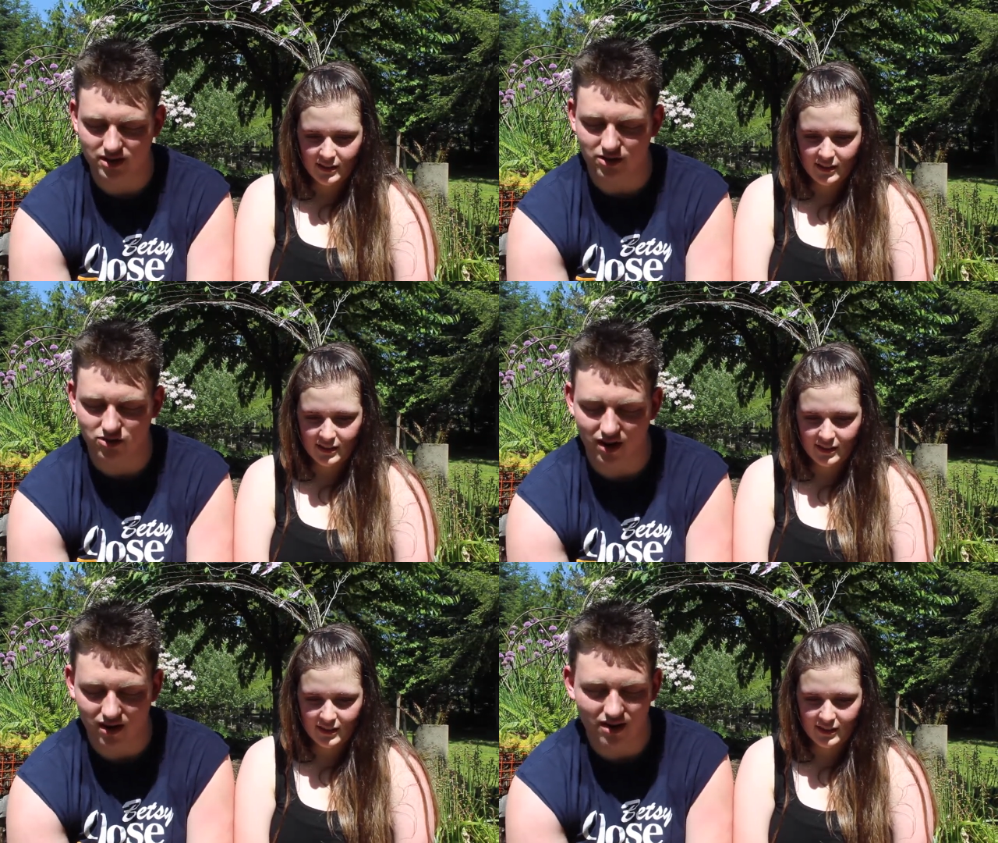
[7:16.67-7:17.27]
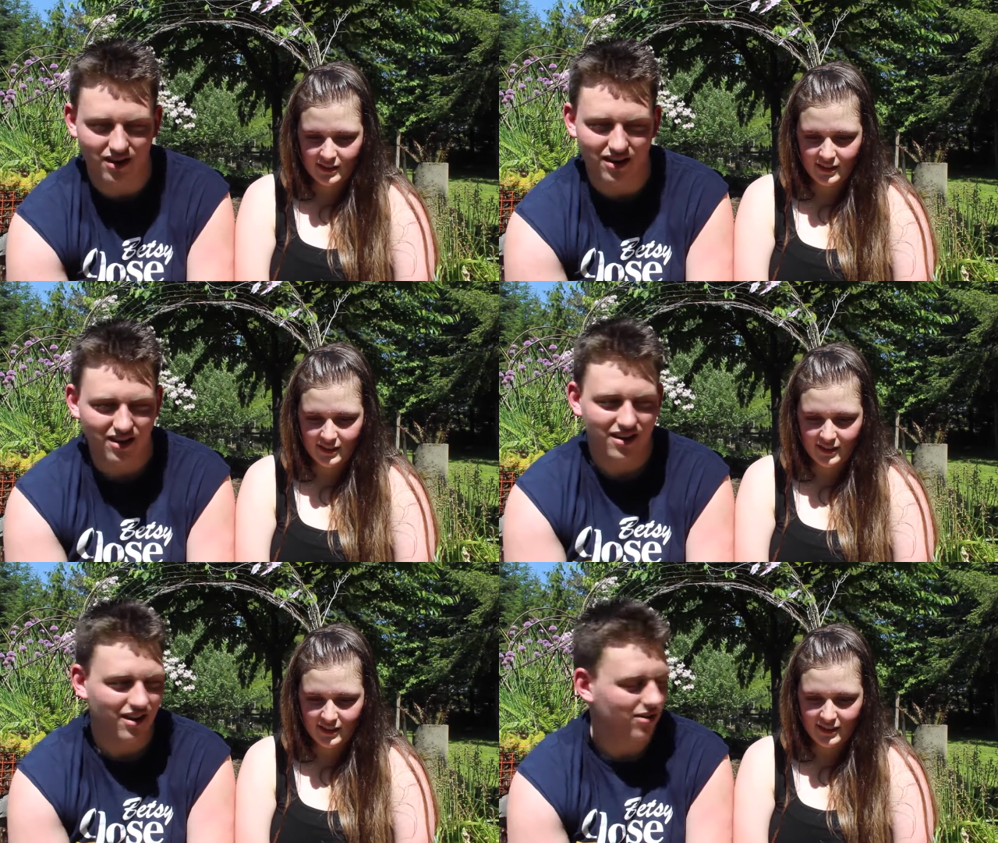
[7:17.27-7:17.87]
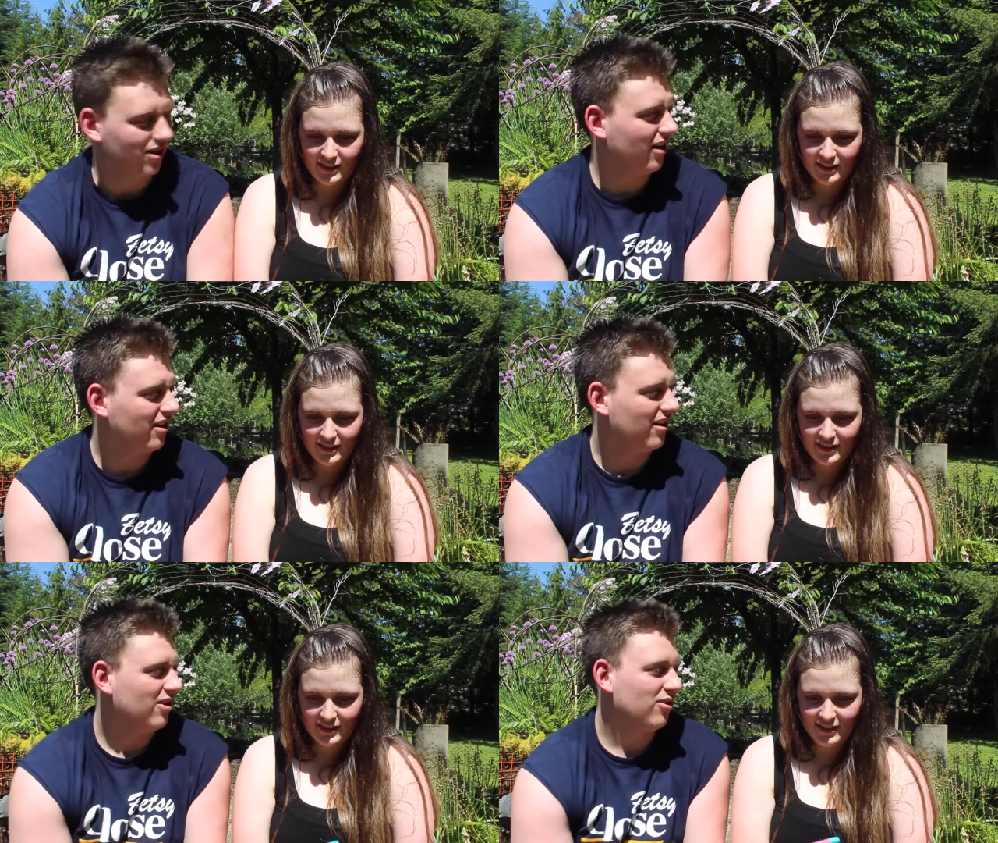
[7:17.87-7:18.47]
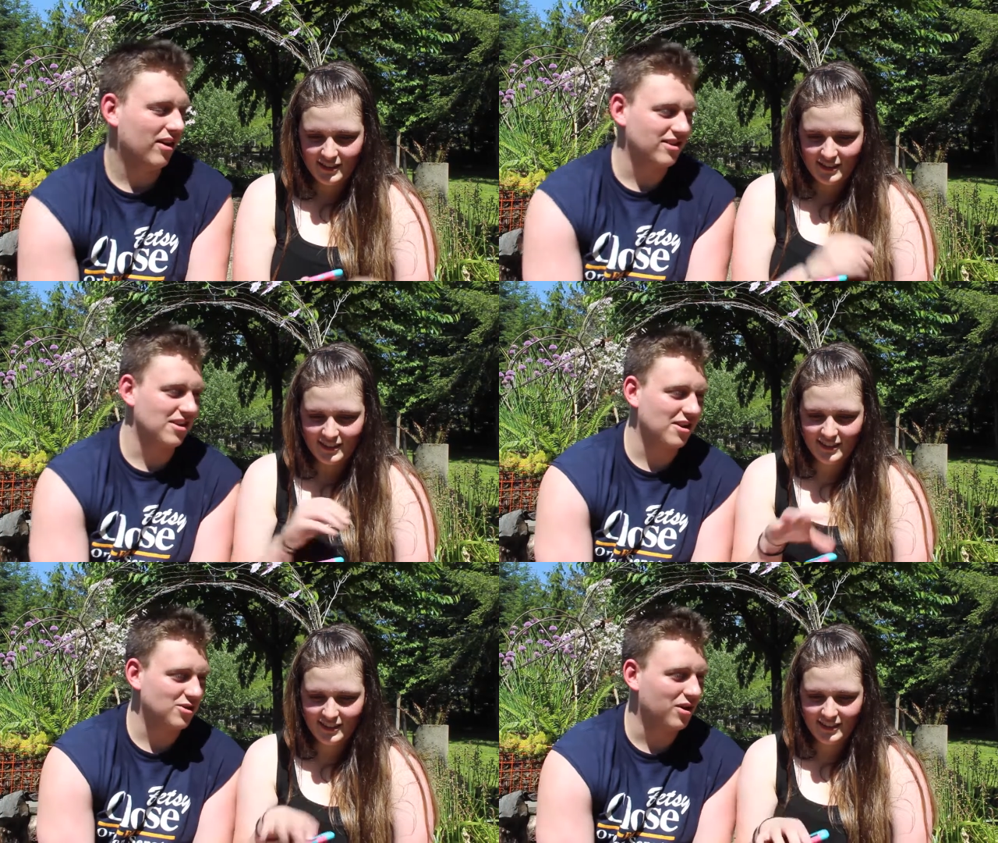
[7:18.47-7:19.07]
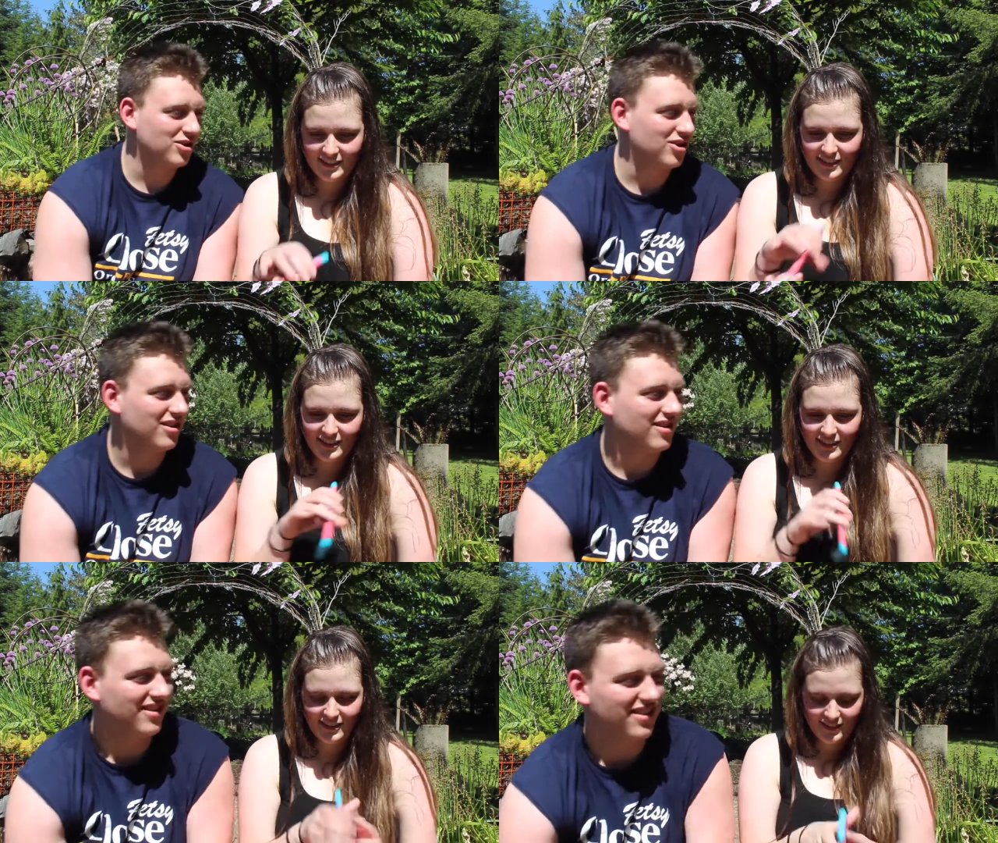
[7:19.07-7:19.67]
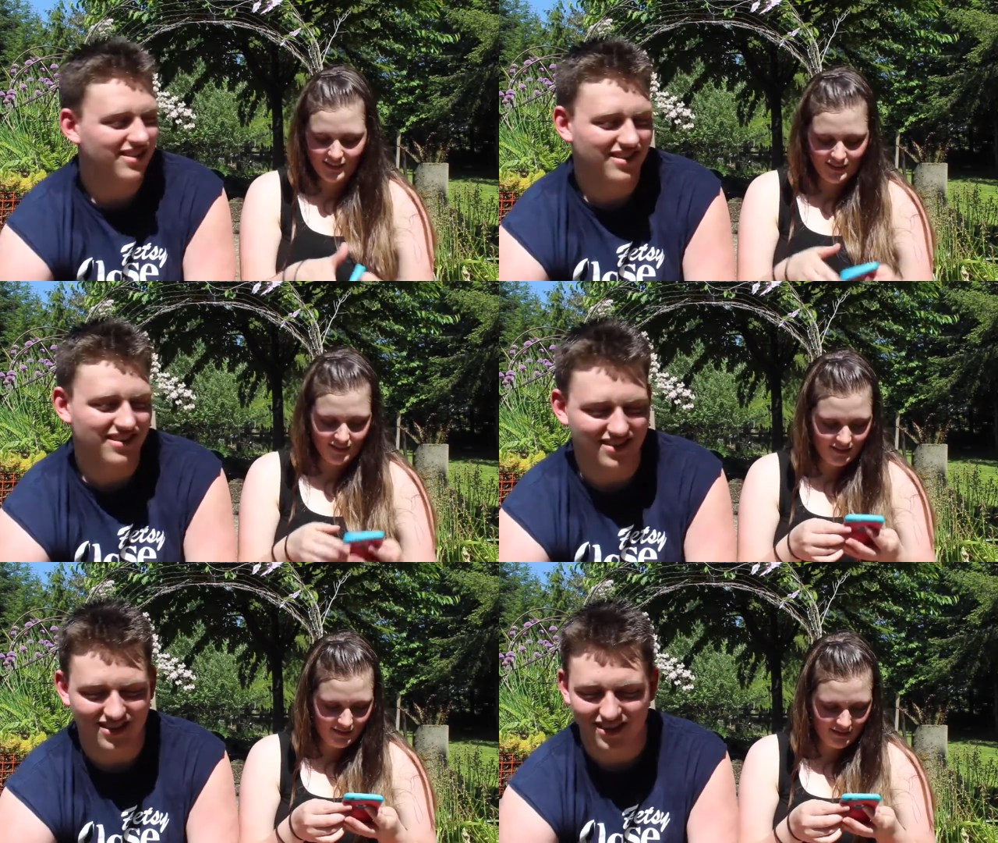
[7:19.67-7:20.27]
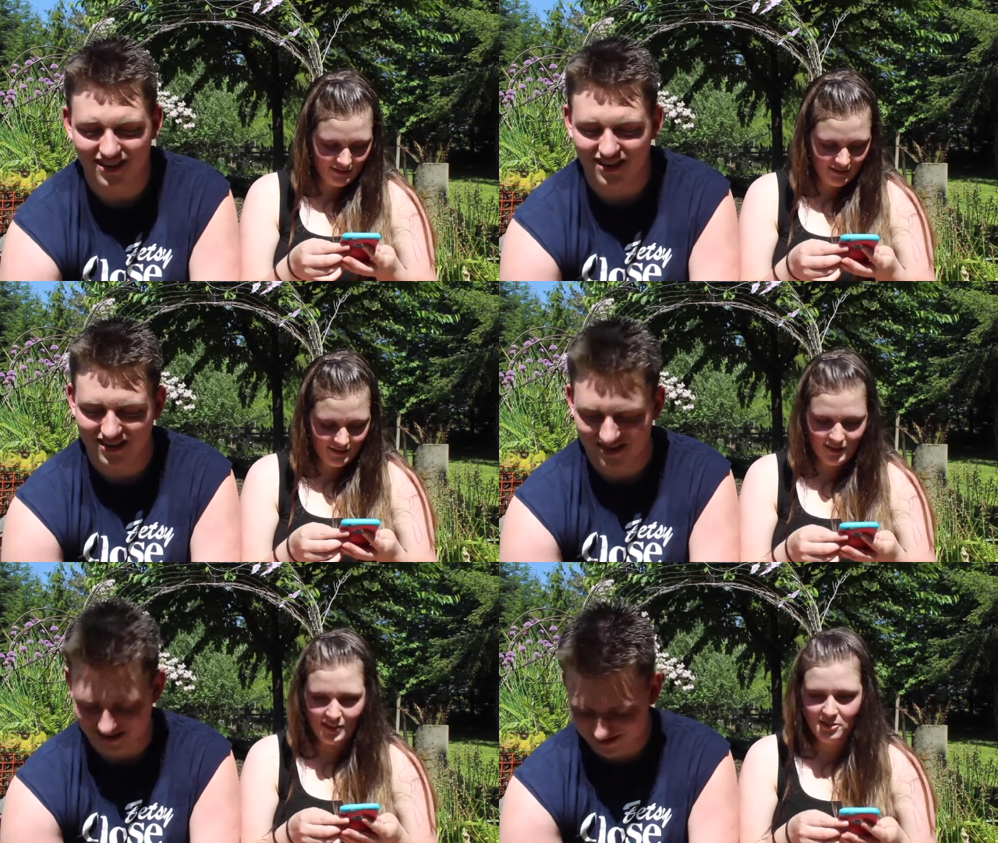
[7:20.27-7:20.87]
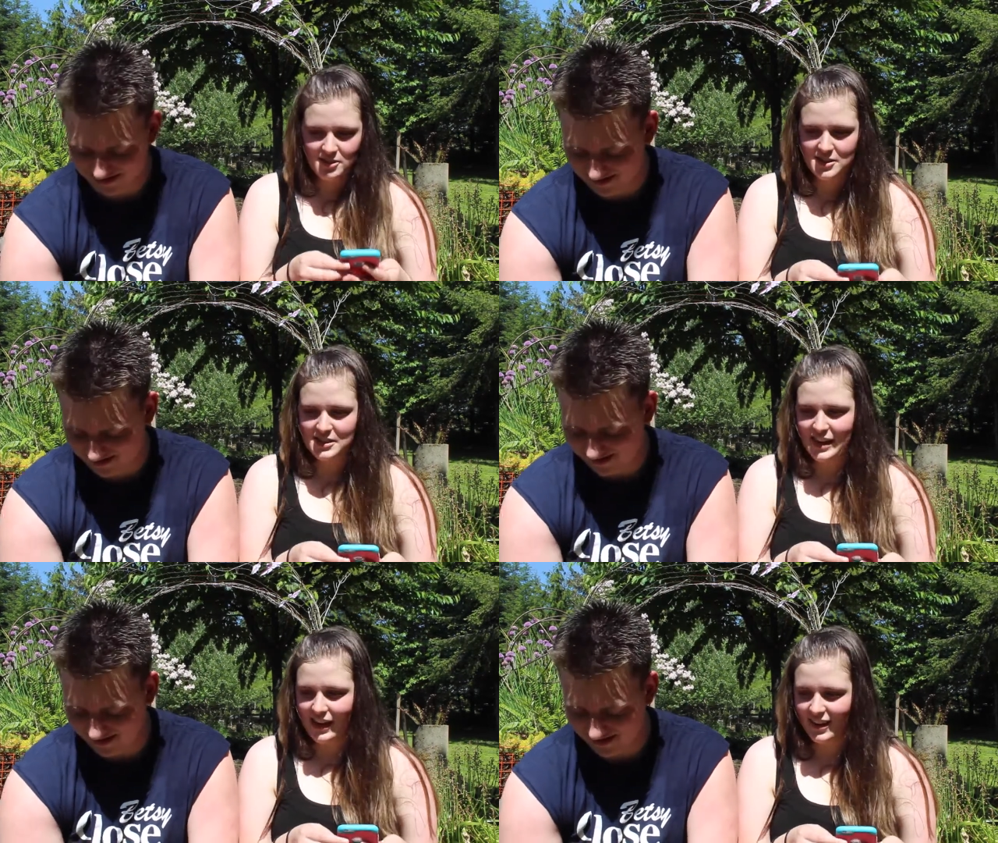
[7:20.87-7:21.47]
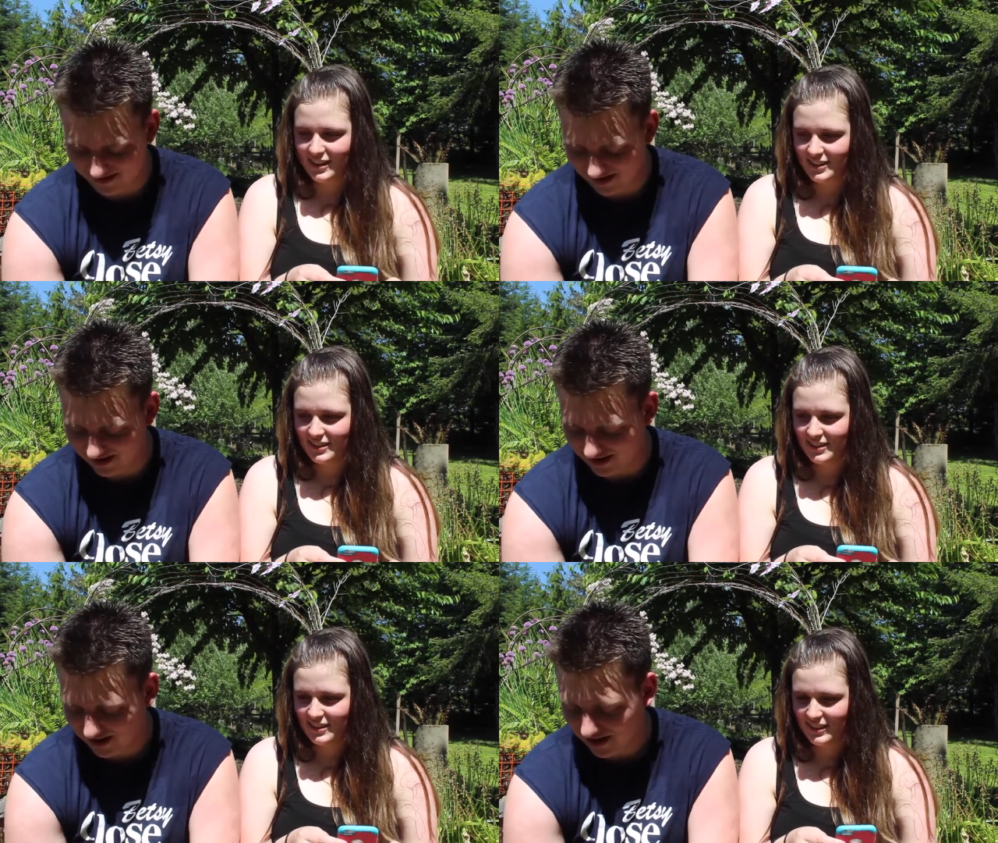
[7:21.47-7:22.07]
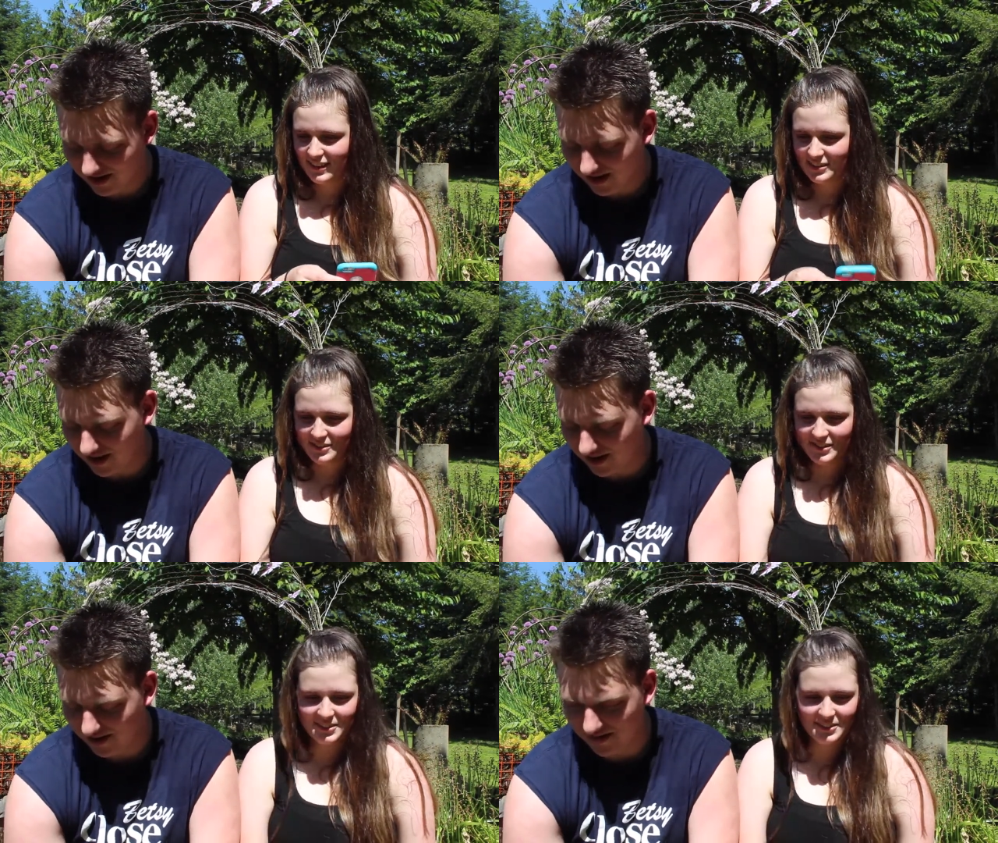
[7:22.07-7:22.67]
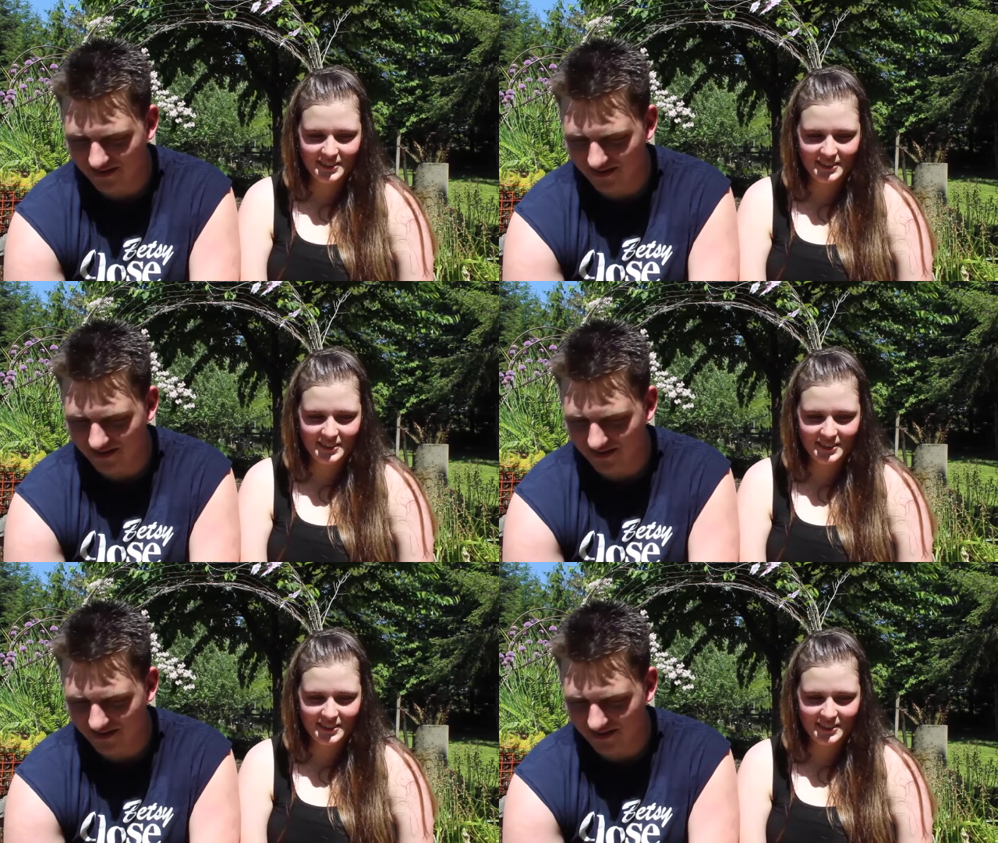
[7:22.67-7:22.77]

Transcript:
Speaker 1: sounds right. Okay. You can ask the last question.
Speaker 2: Favorite snack? I don't know.